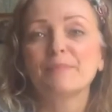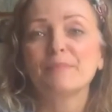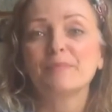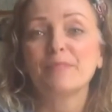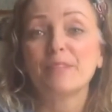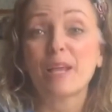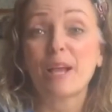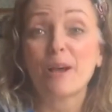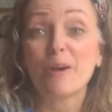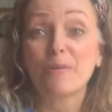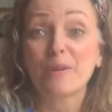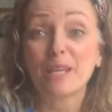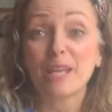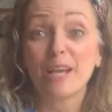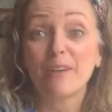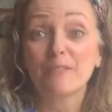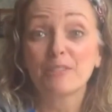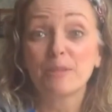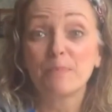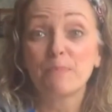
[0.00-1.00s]
Now we
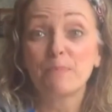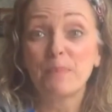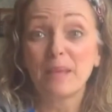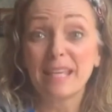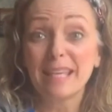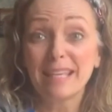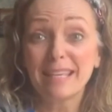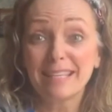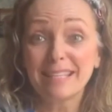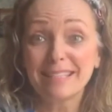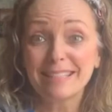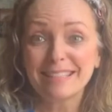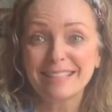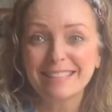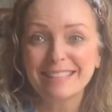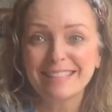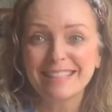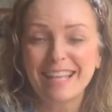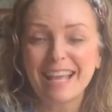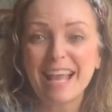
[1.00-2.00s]
have to bake it,
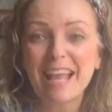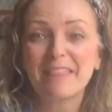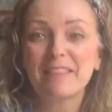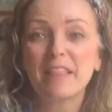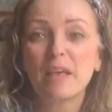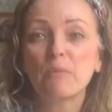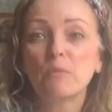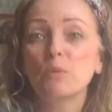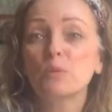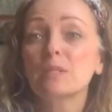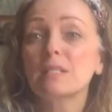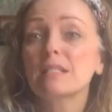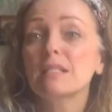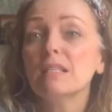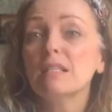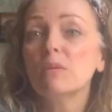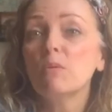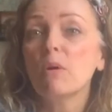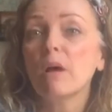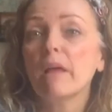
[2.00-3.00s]
and then we'll
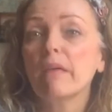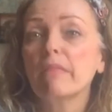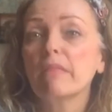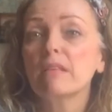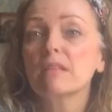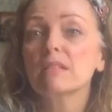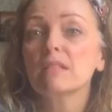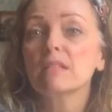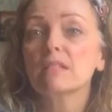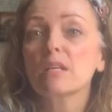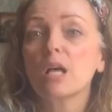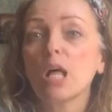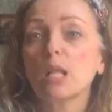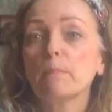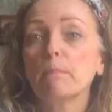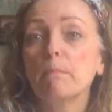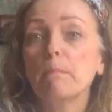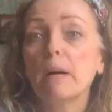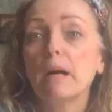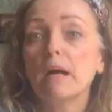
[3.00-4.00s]
see why this is
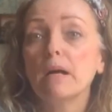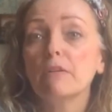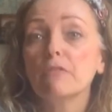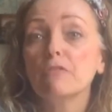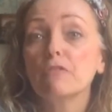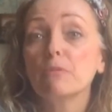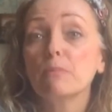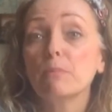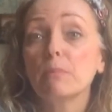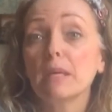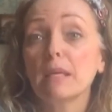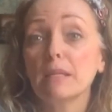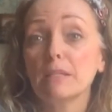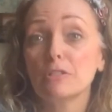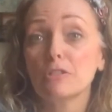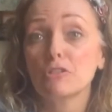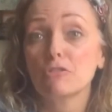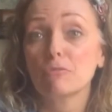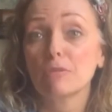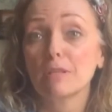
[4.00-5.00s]
called puff
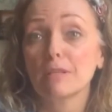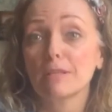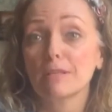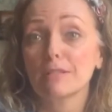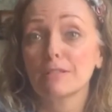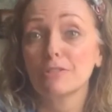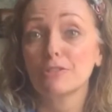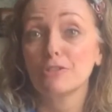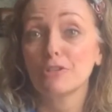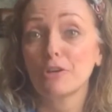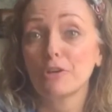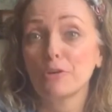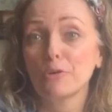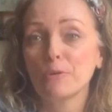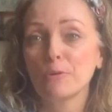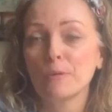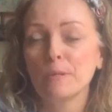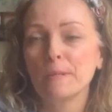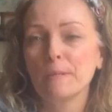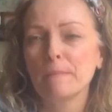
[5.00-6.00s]
pastry, this
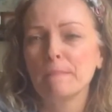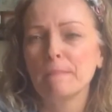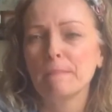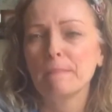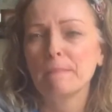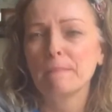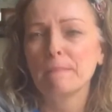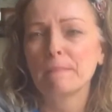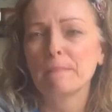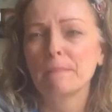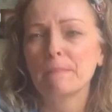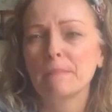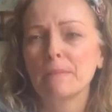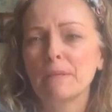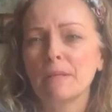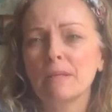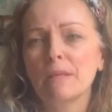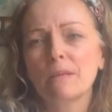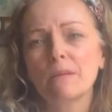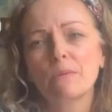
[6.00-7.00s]
dough.
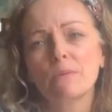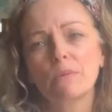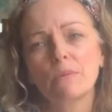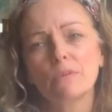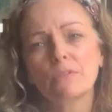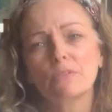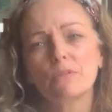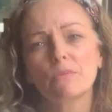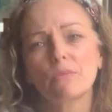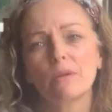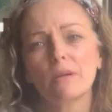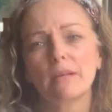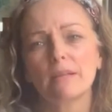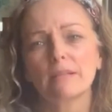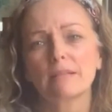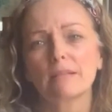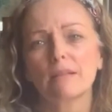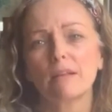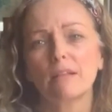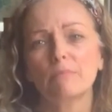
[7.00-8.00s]
Wonder why
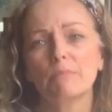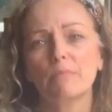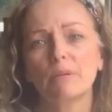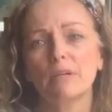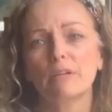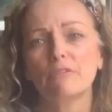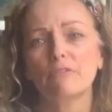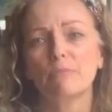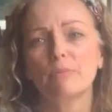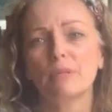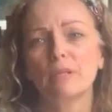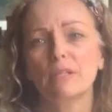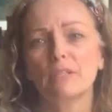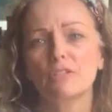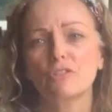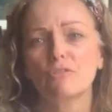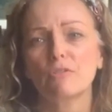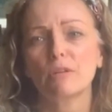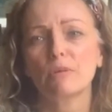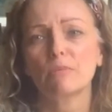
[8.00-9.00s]
it's called puff
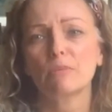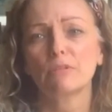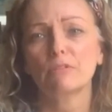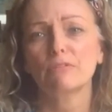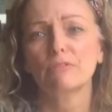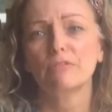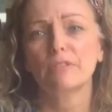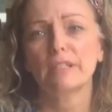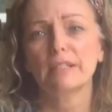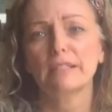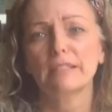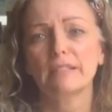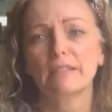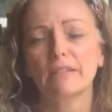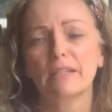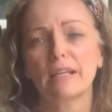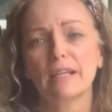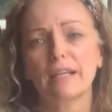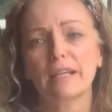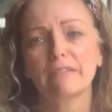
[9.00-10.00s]
pastry, and we'll find
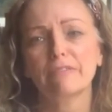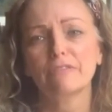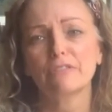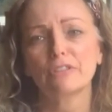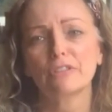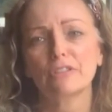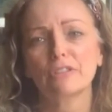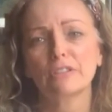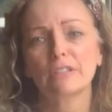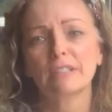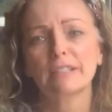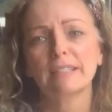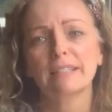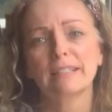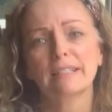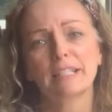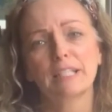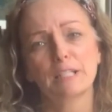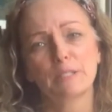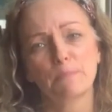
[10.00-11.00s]
out after
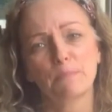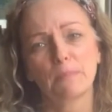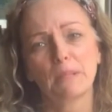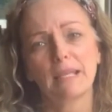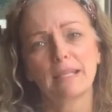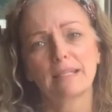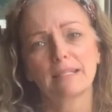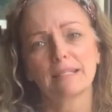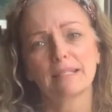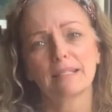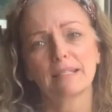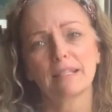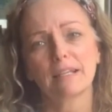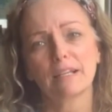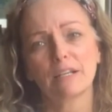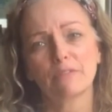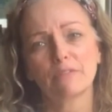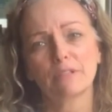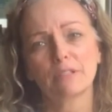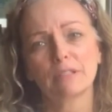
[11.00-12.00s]
it's baked in the
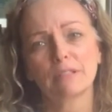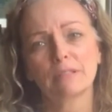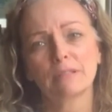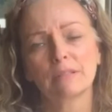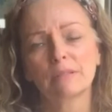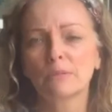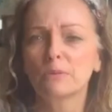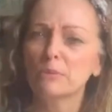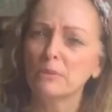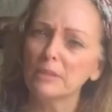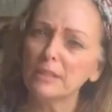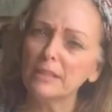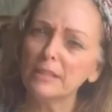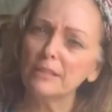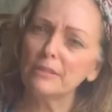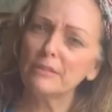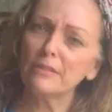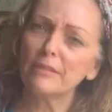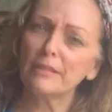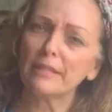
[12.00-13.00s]
oven. What do
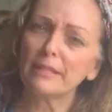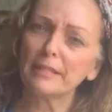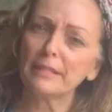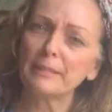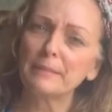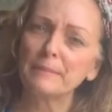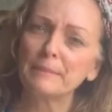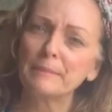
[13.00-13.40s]
you think?